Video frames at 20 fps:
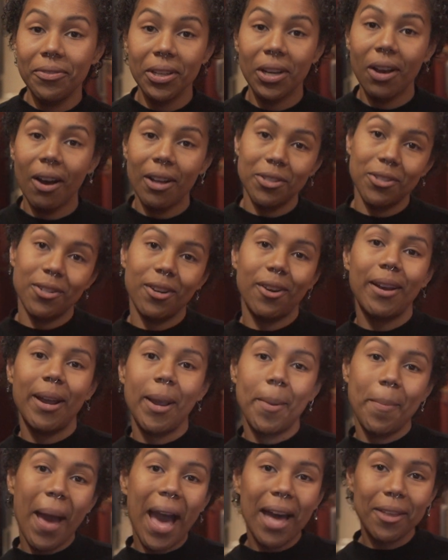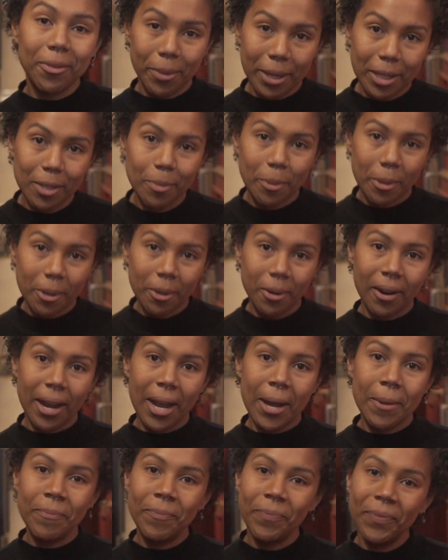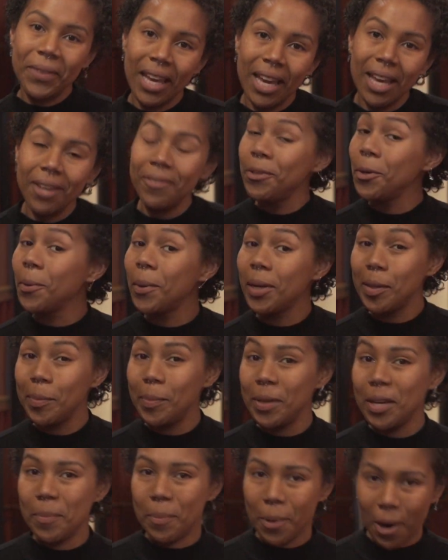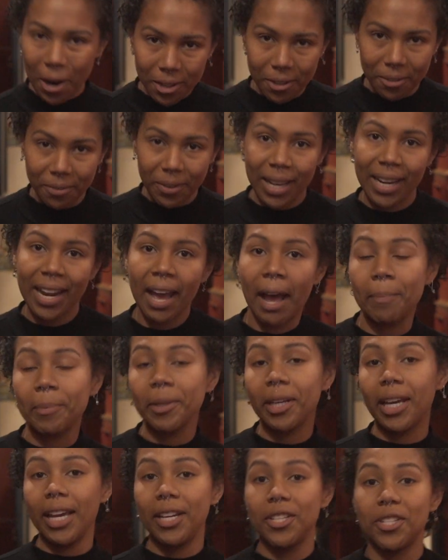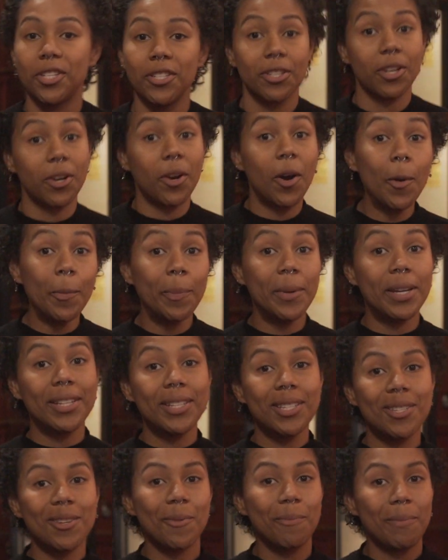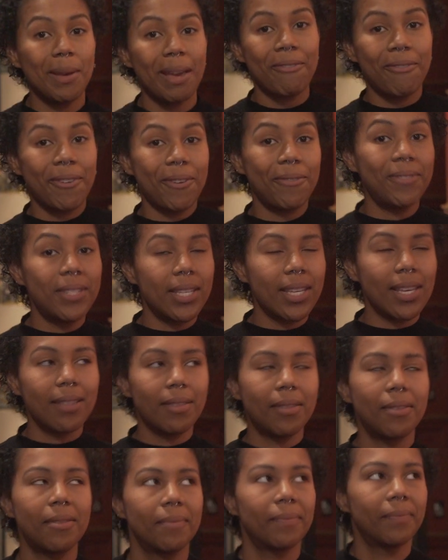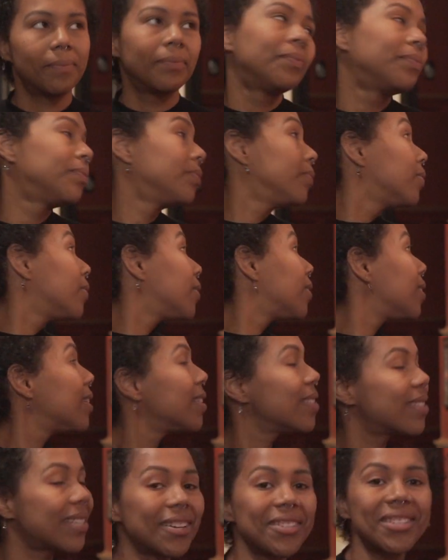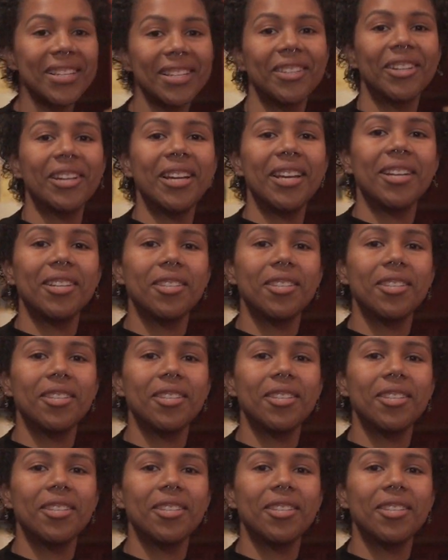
the Concert Career Pathways program. If you want to be a part of it, applications are open until May 15th. Sounds like they're getting